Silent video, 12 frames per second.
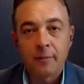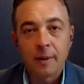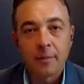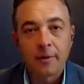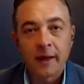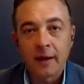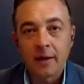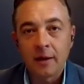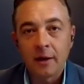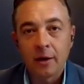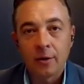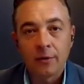Remember that,
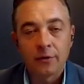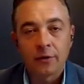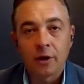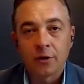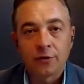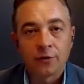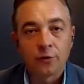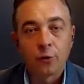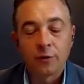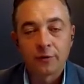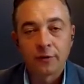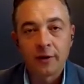these are not just
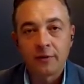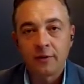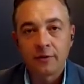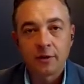school friends.